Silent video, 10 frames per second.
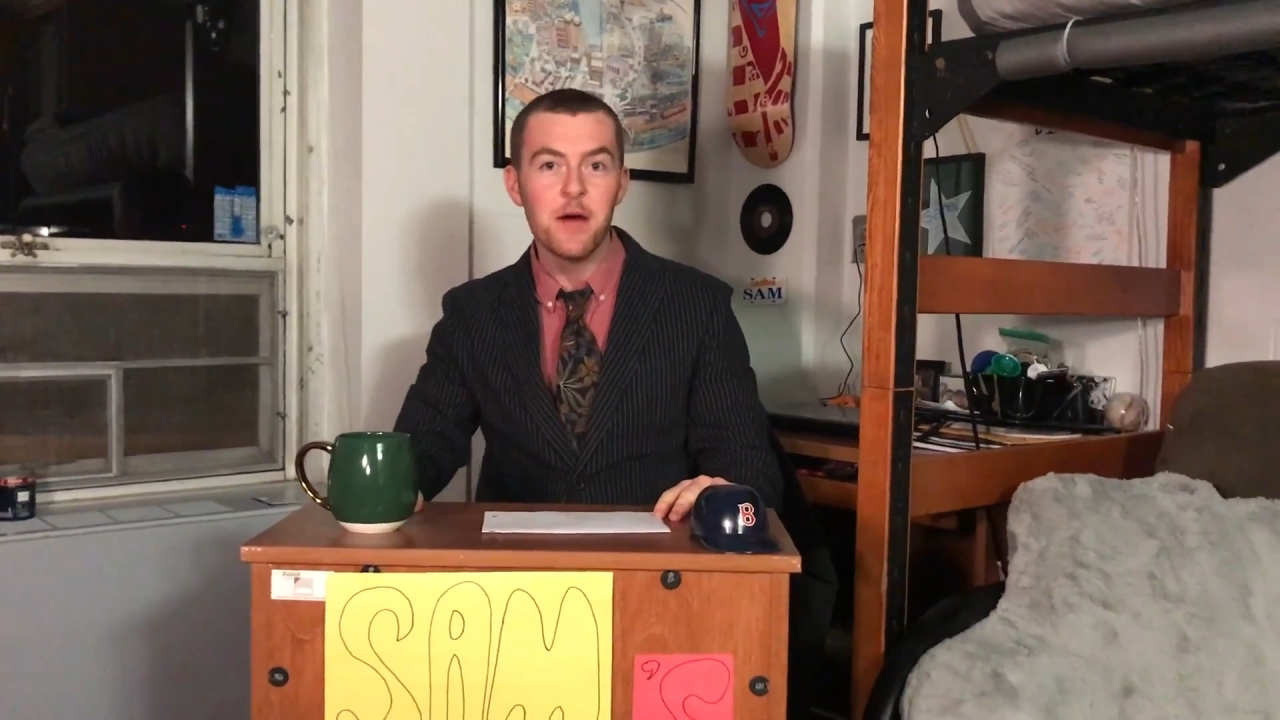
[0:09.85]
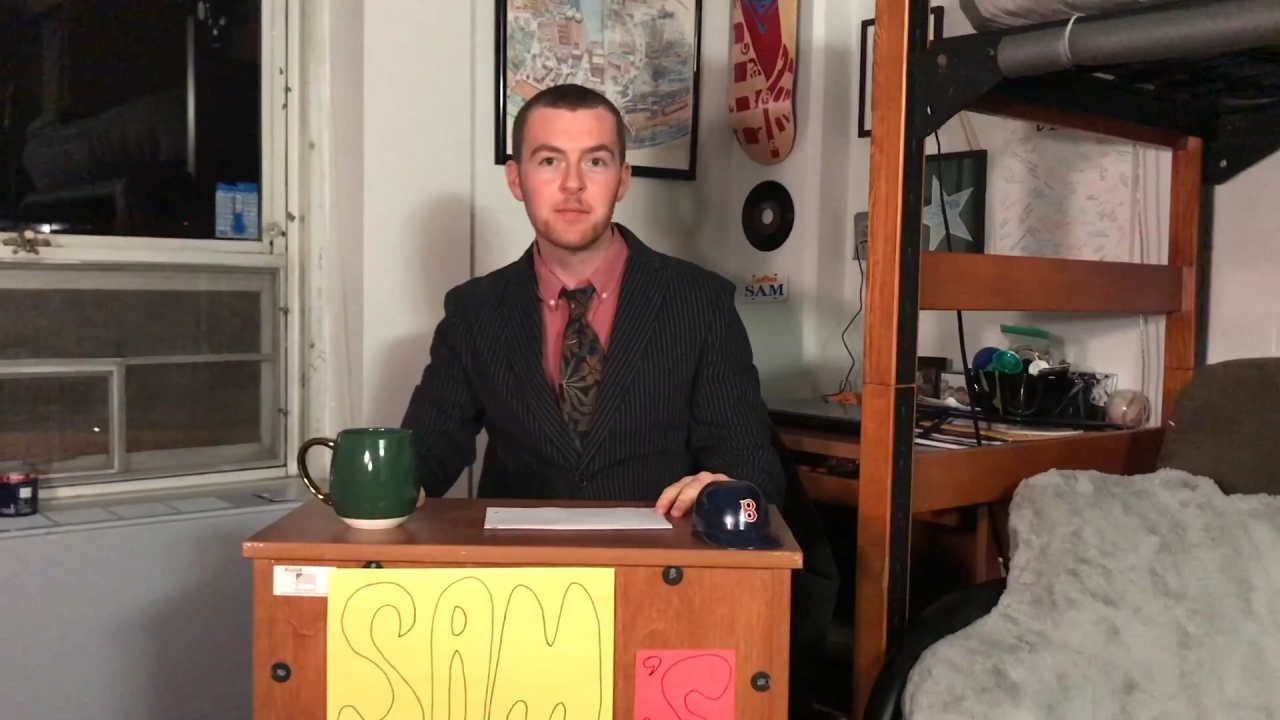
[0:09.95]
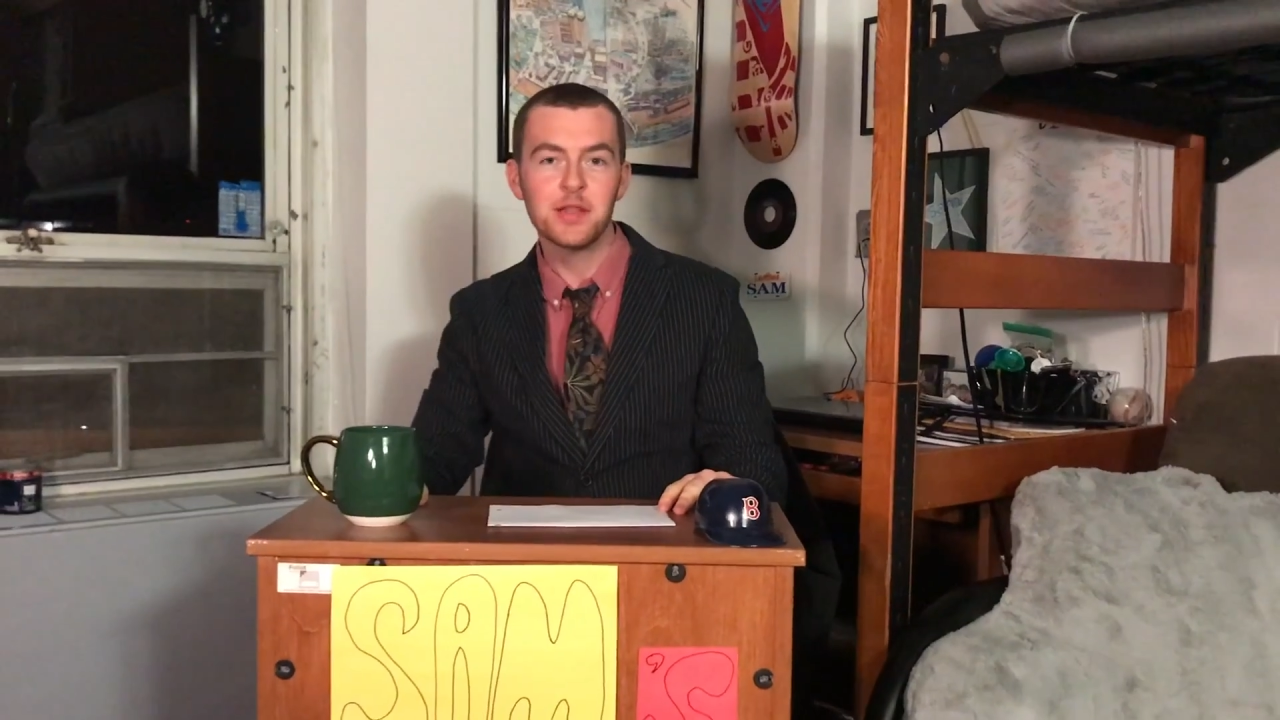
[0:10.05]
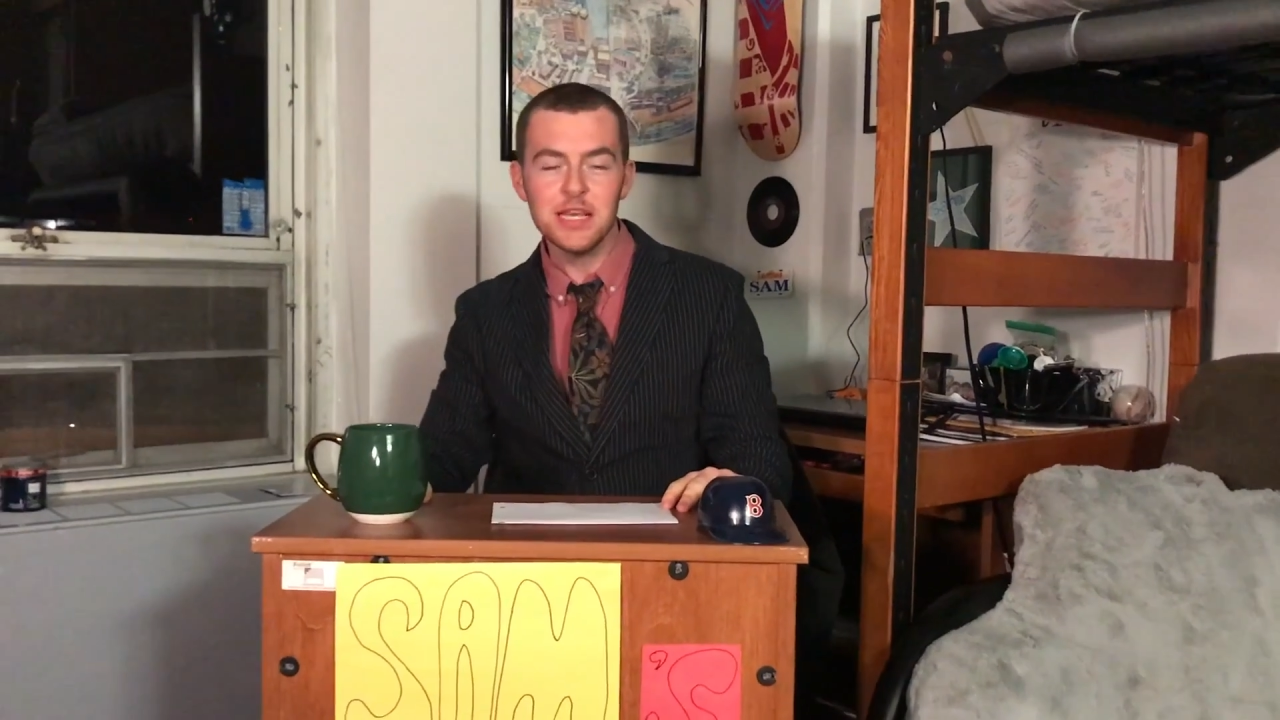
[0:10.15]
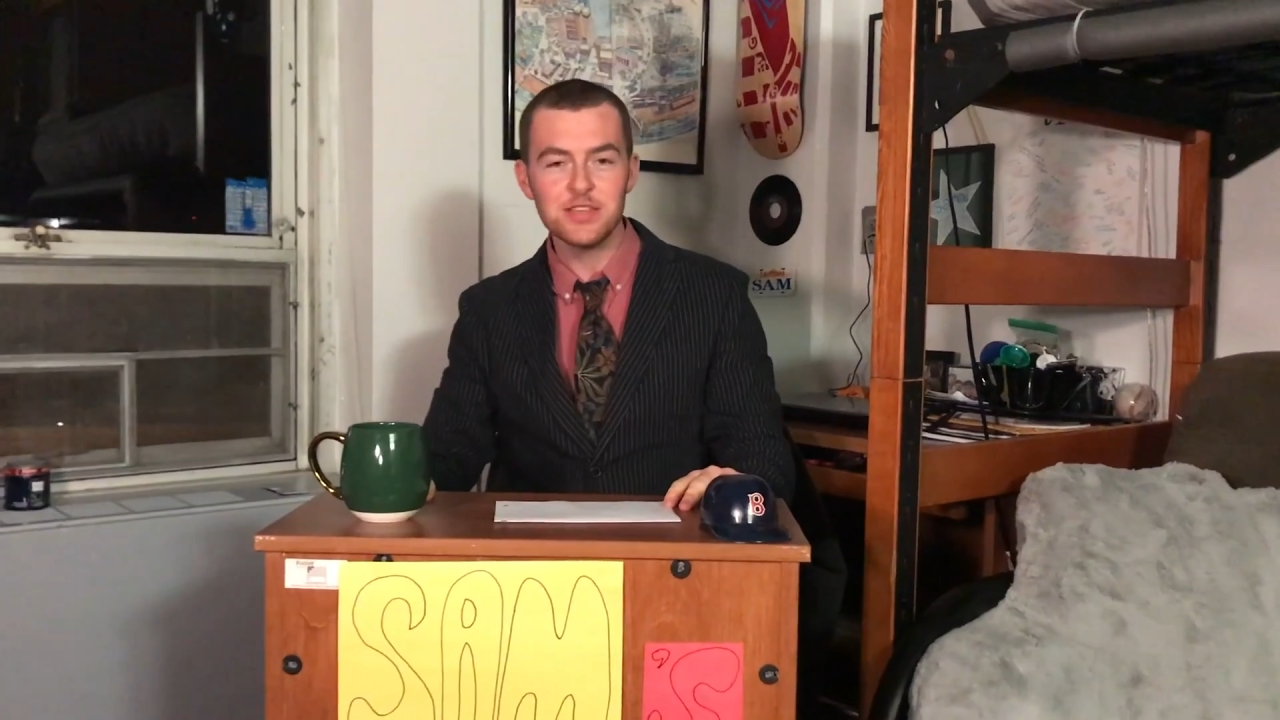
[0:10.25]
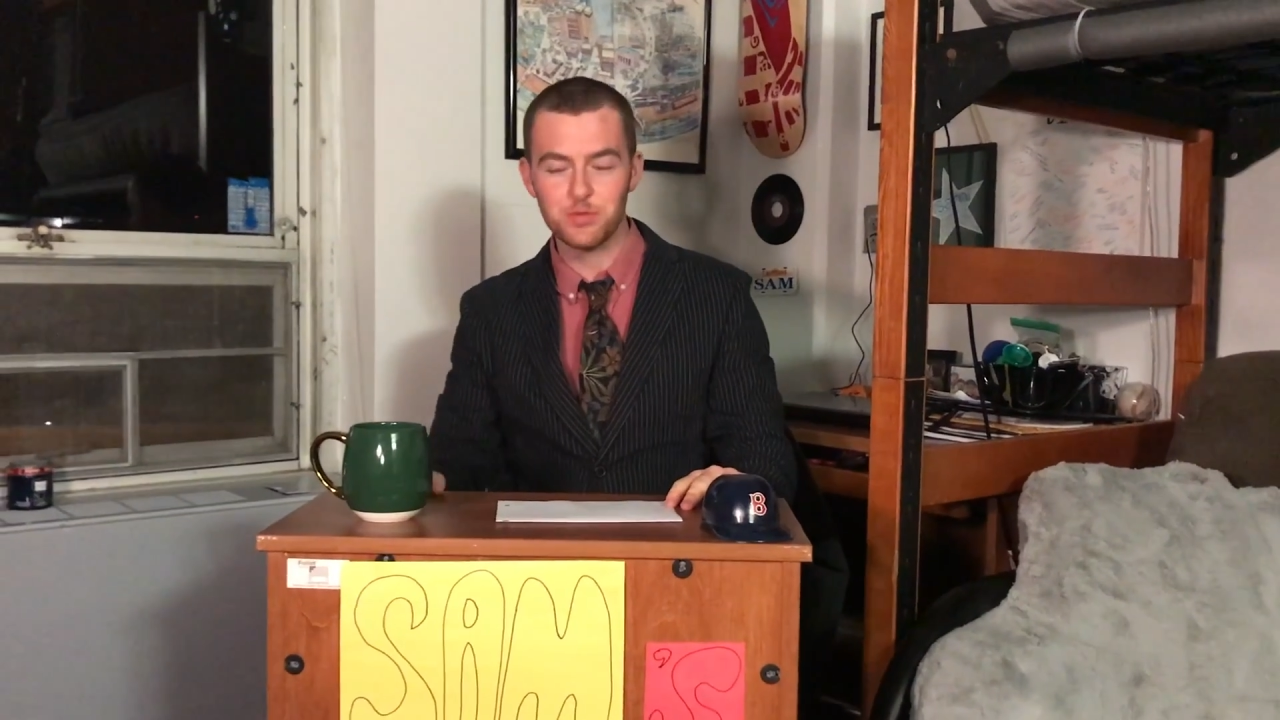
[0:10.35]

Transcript: Please